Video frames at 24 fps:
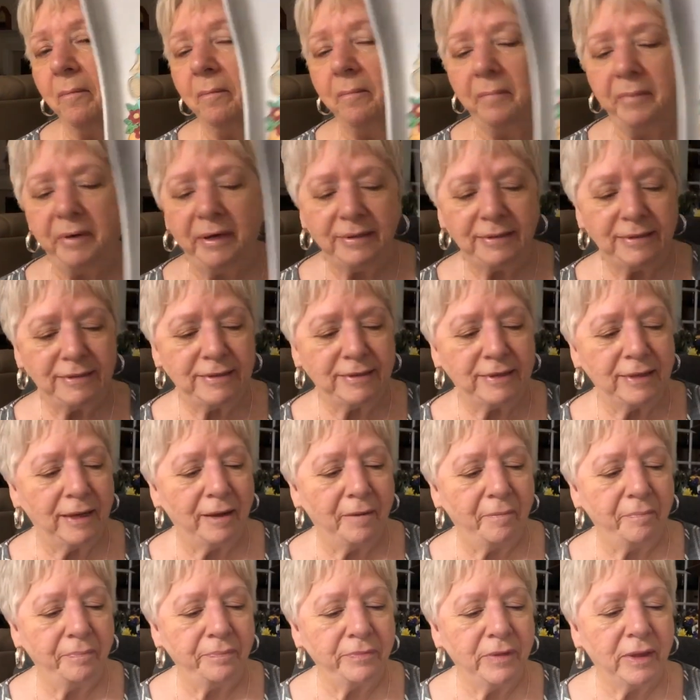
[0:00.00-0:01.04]
But
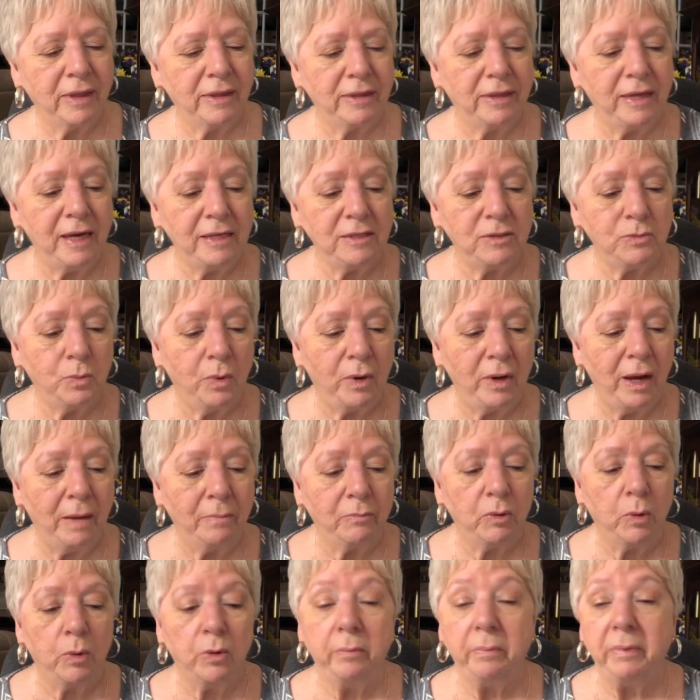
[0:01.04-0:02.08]
that's what I'm
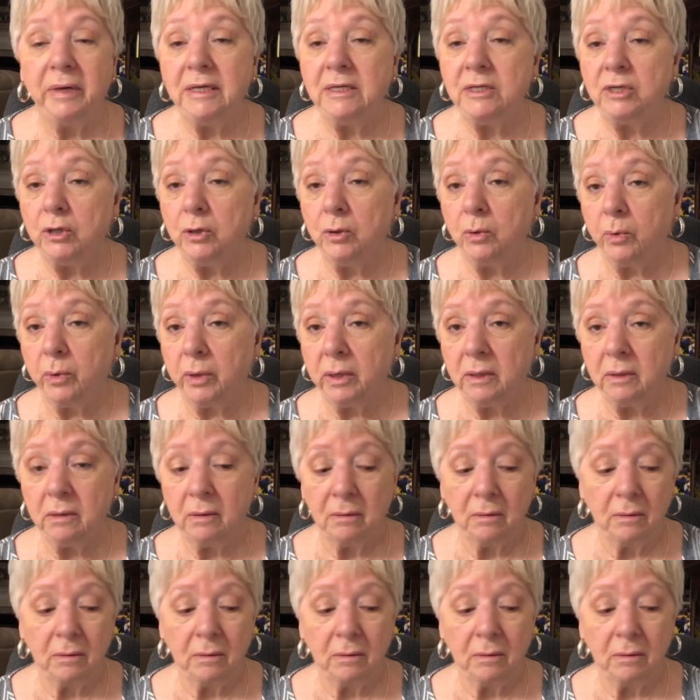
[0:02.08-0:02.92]
going to be doing.